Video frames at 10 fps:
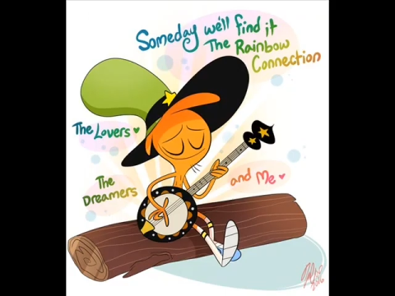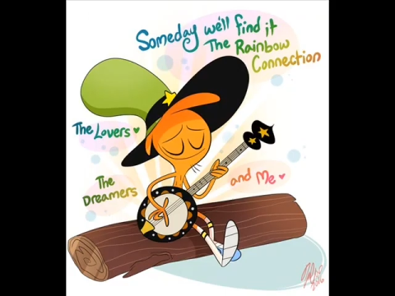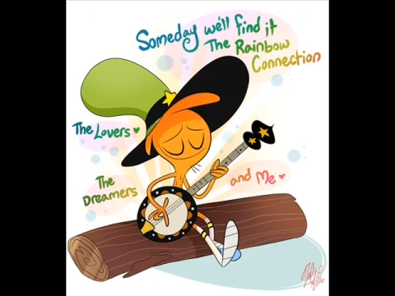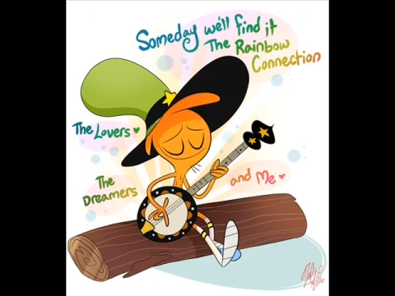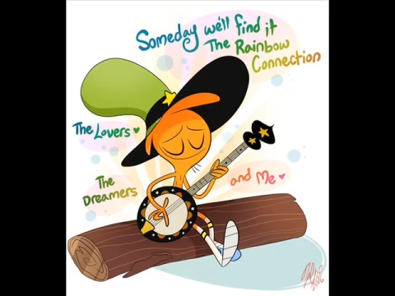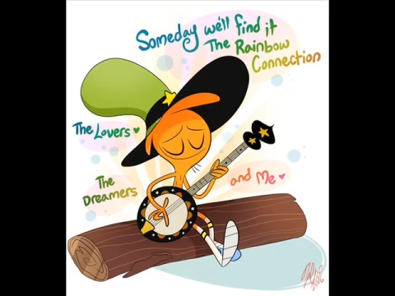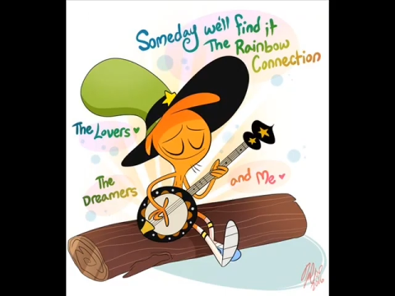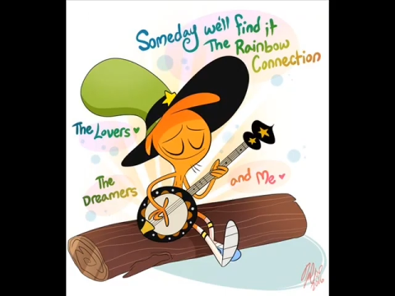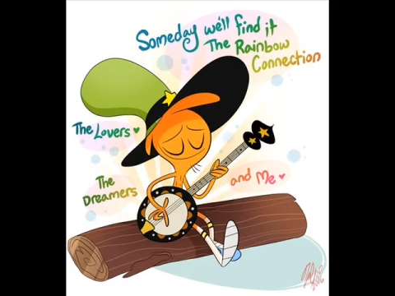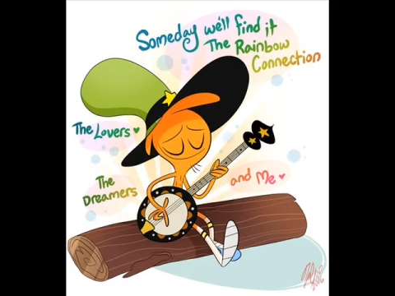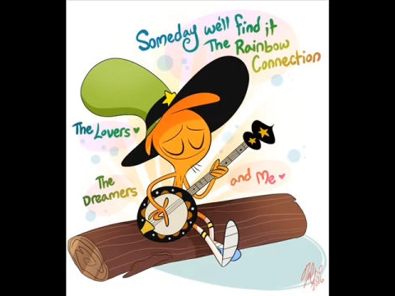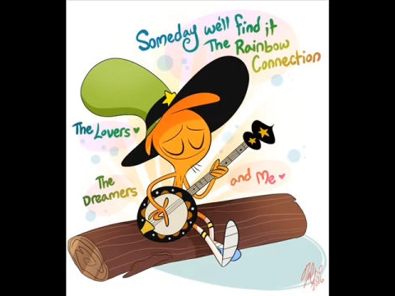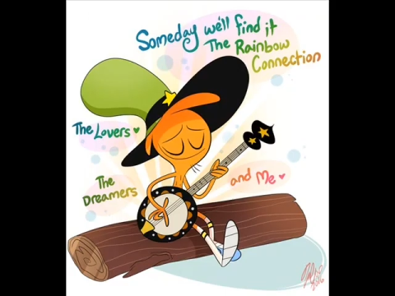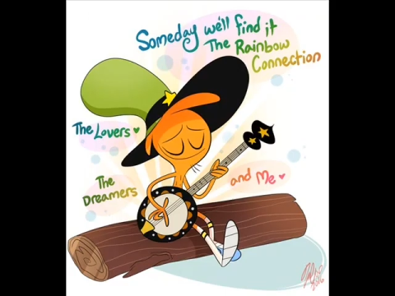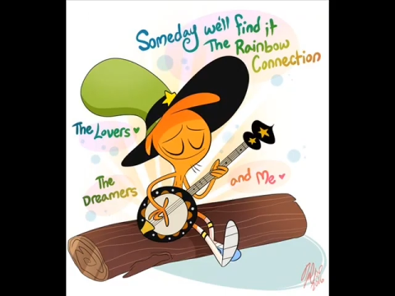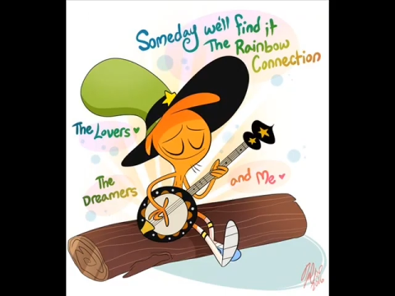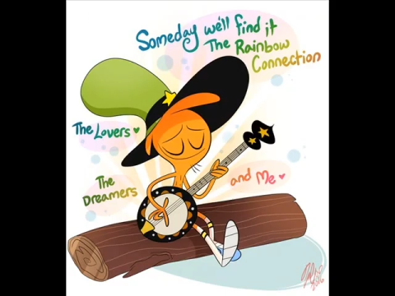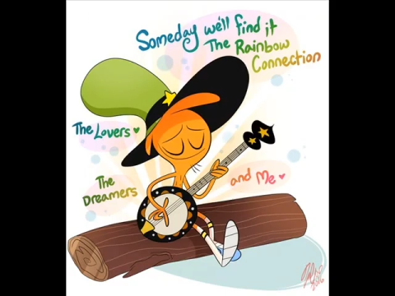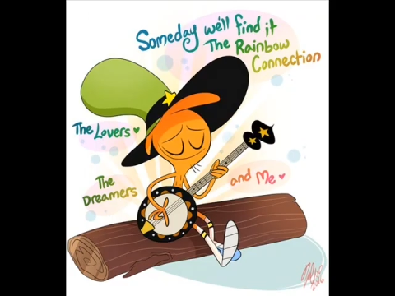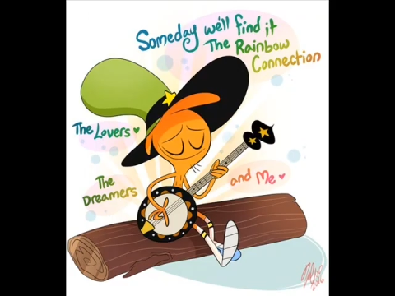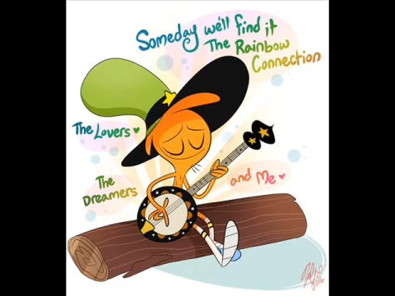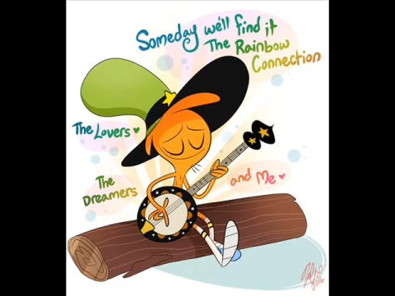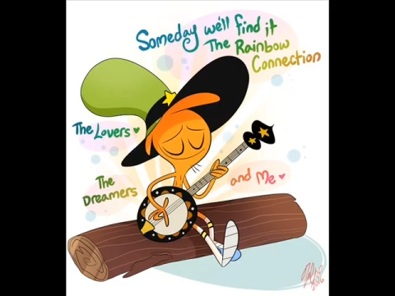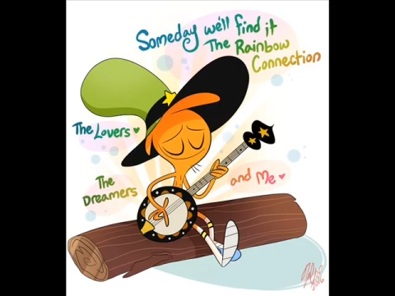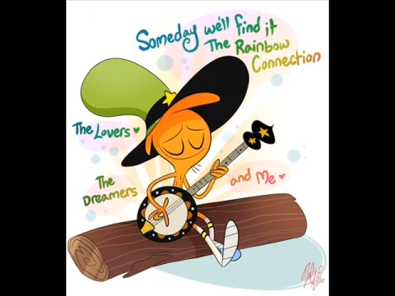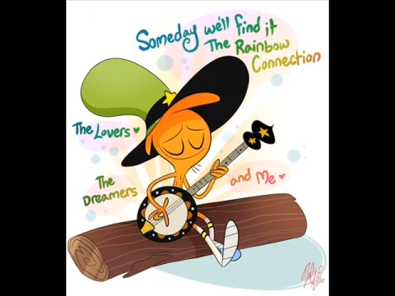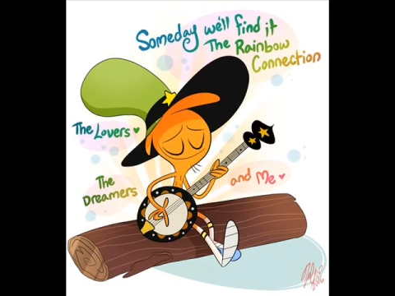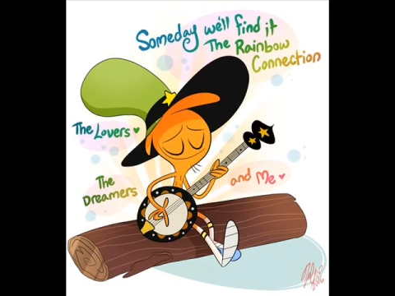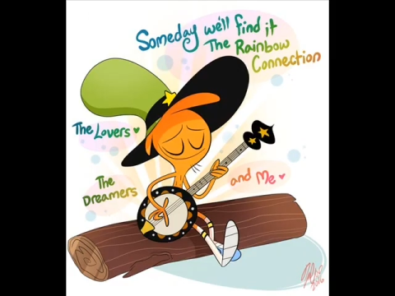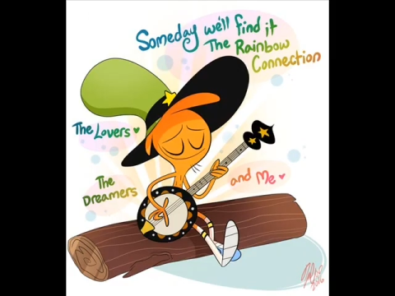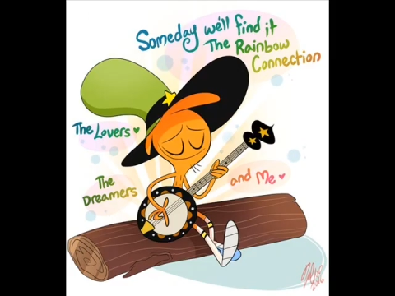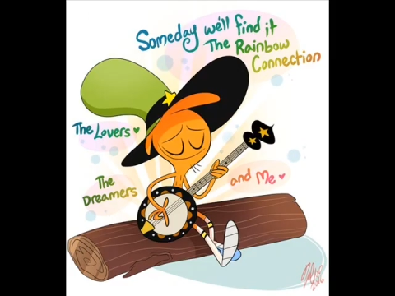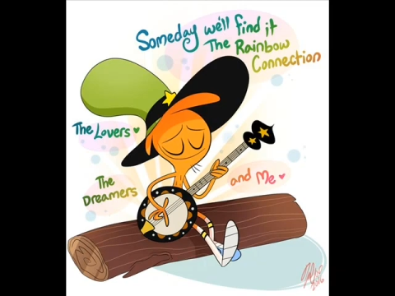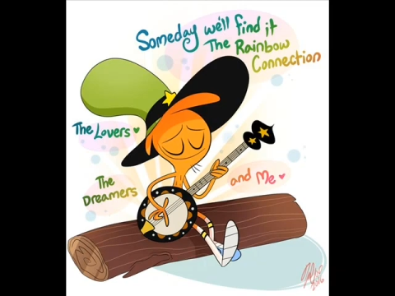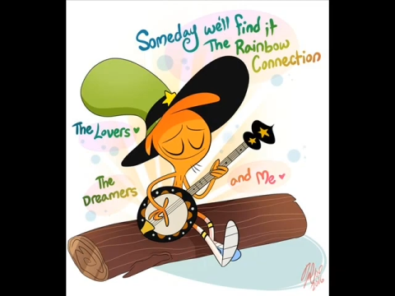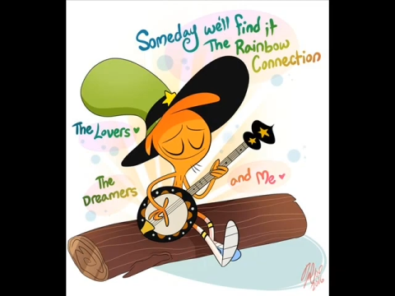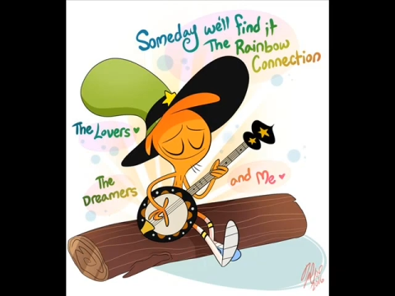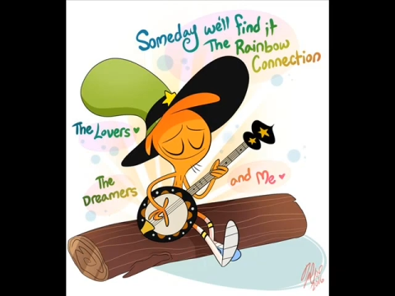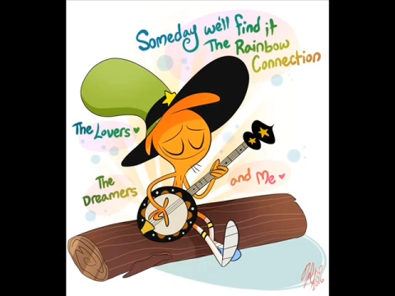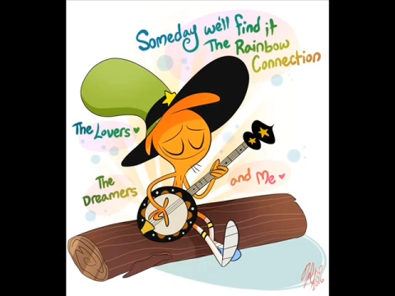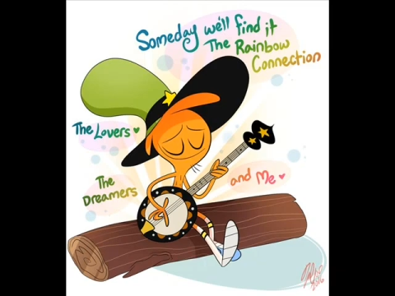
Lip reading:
Nobody's mouth can be seen.